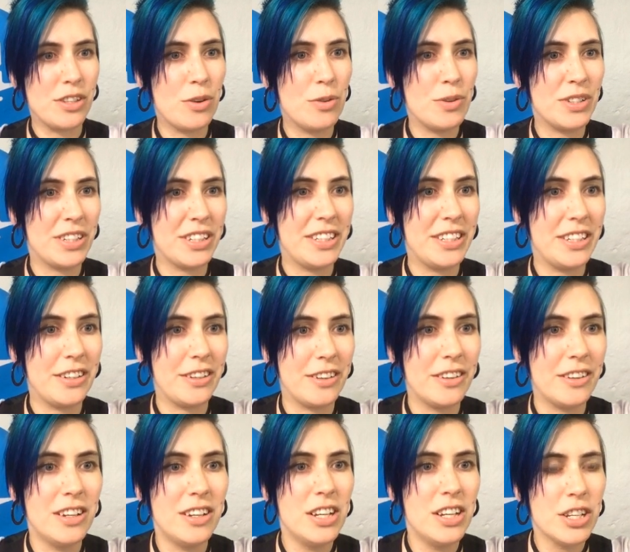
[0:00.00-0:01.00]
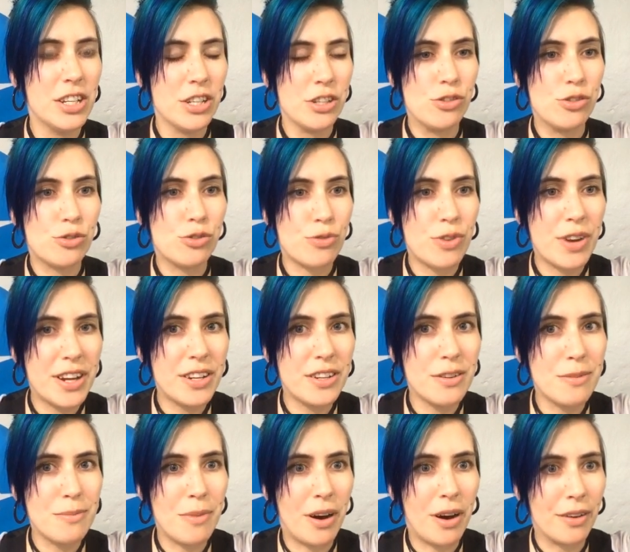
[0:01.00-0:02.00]
go into here, you train
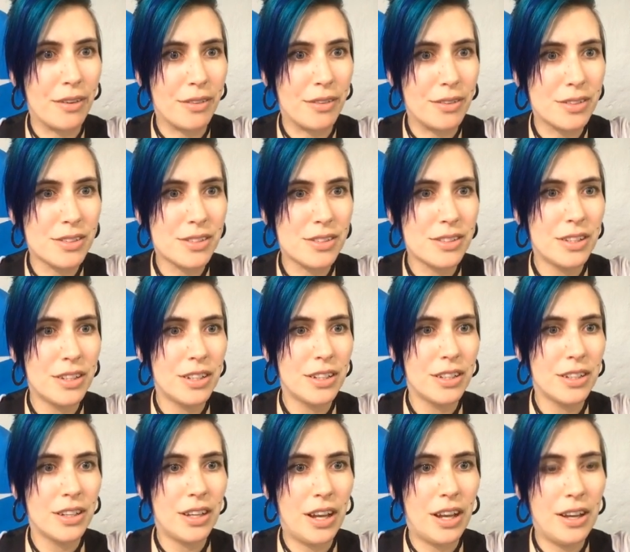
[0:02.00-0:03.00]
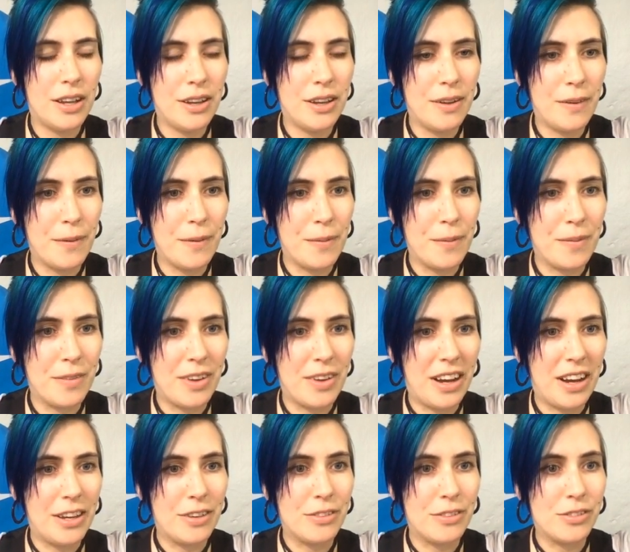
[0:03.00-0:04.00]
your models. Um,
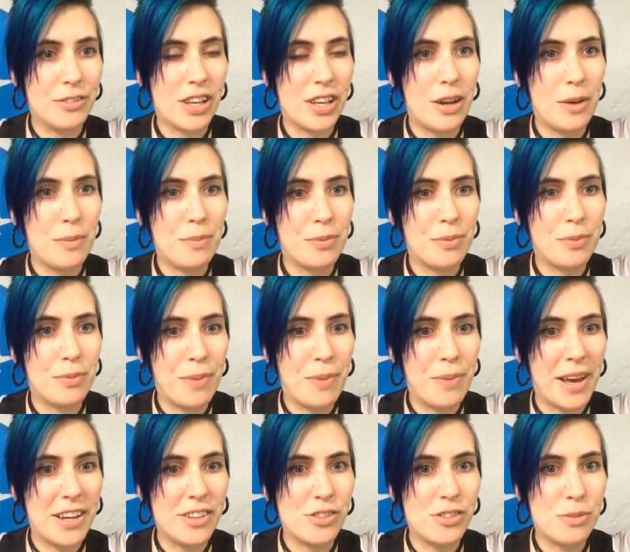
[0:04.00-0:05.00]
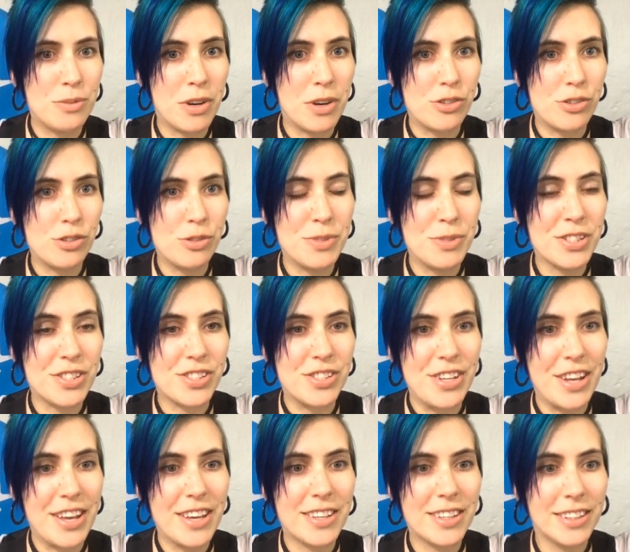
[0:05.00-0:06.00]
I've set up badger, mushroom, and
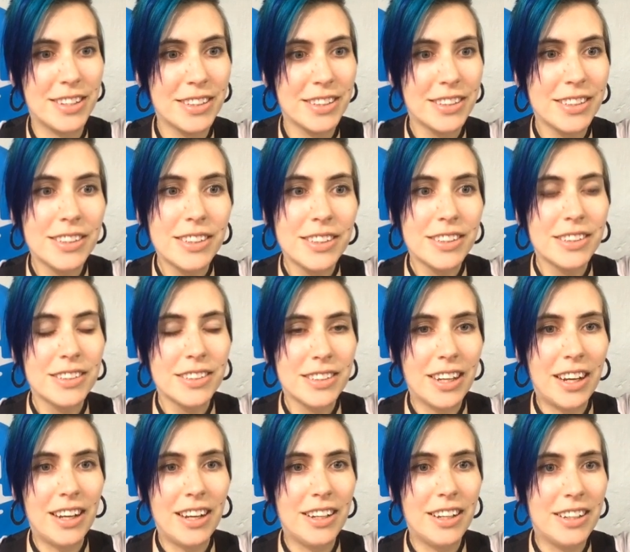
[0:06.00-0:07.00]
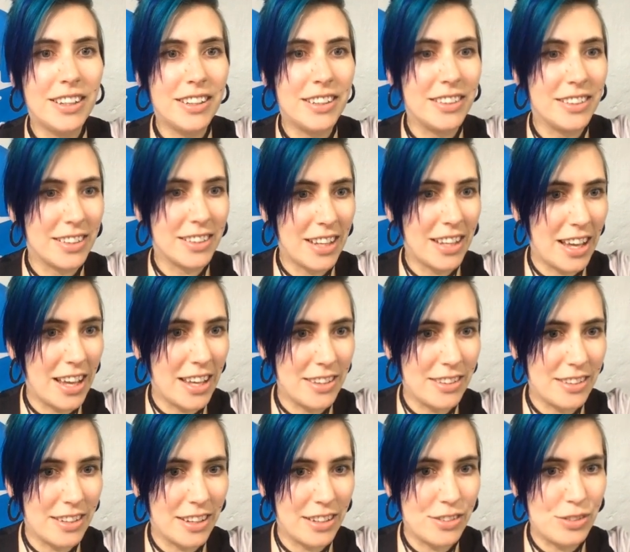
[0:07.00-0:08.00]
snake. Uh,
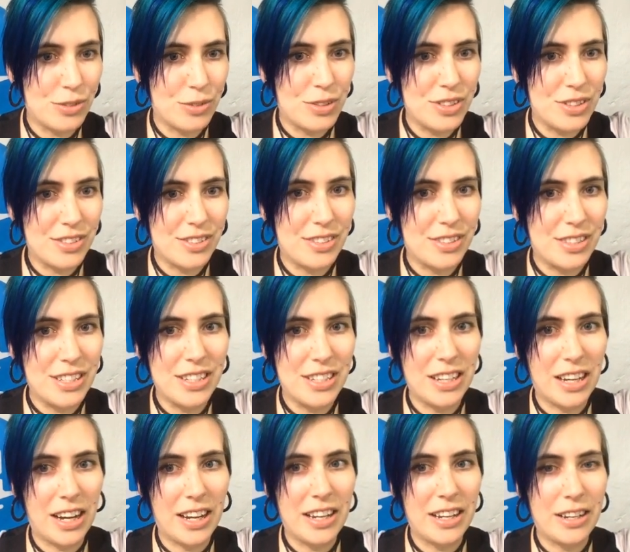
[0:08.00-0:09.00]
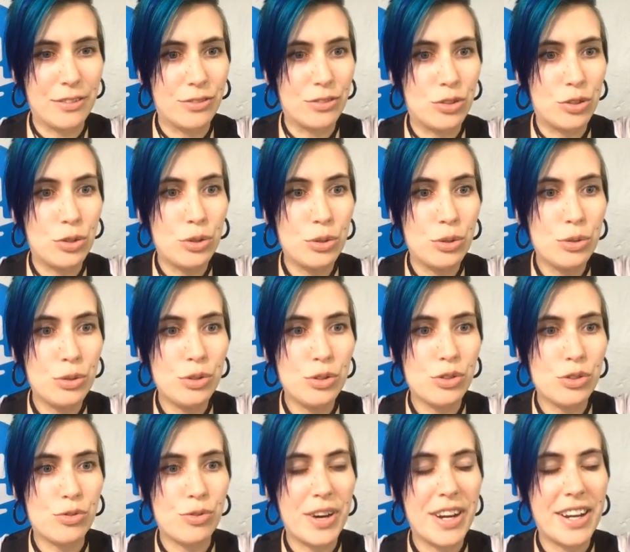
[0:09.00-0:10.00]
and as you can see, I have
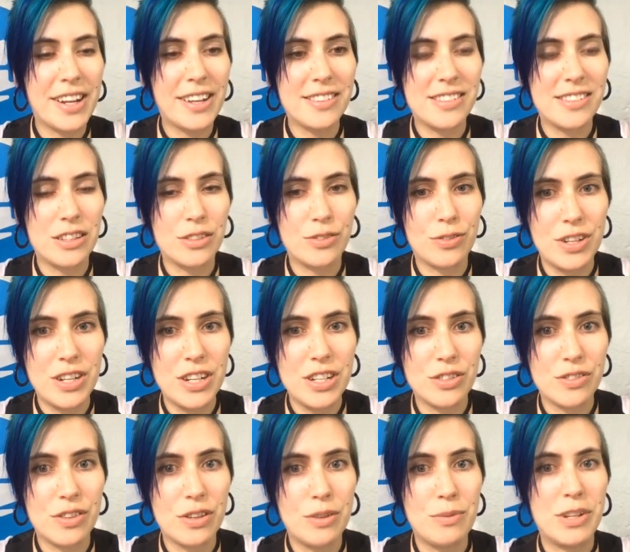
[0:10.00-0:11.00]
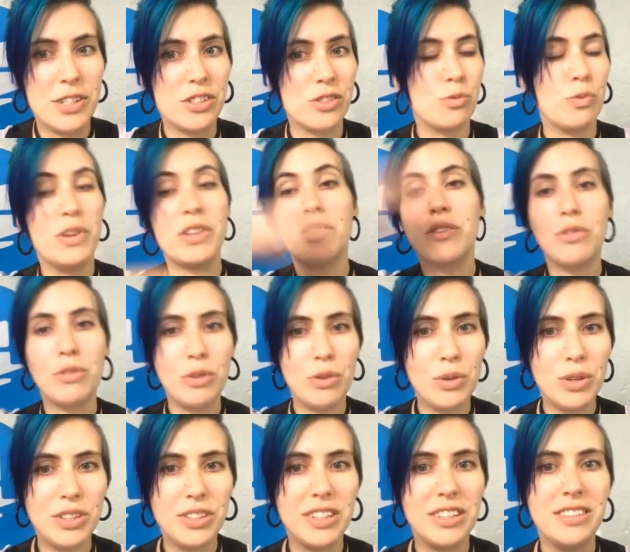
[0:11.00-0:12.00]
two training sets for each of them. I just went
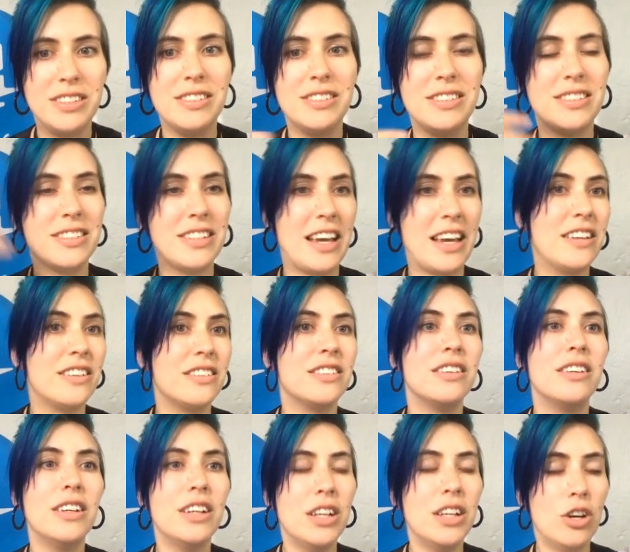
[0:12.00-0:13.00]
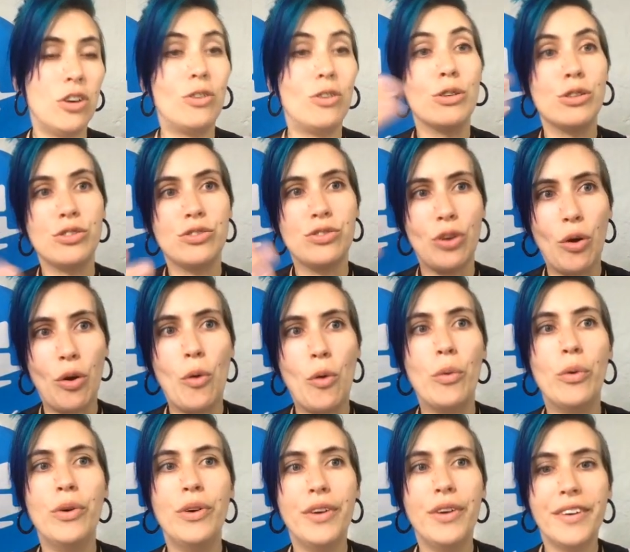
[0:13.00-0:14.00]
through and did 10 or
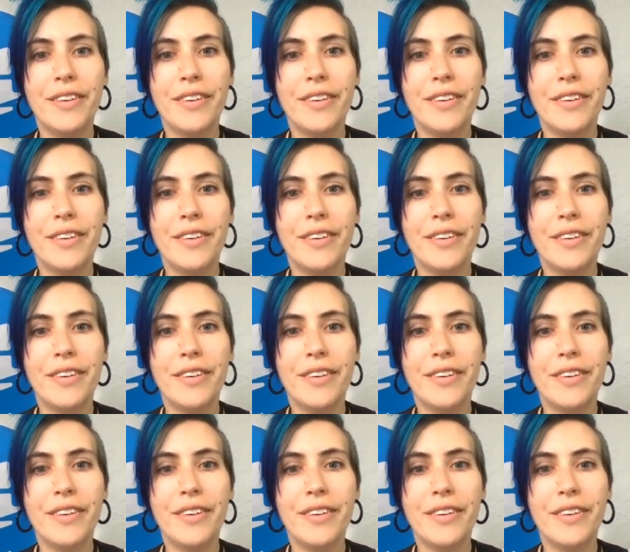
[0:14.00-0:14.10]
so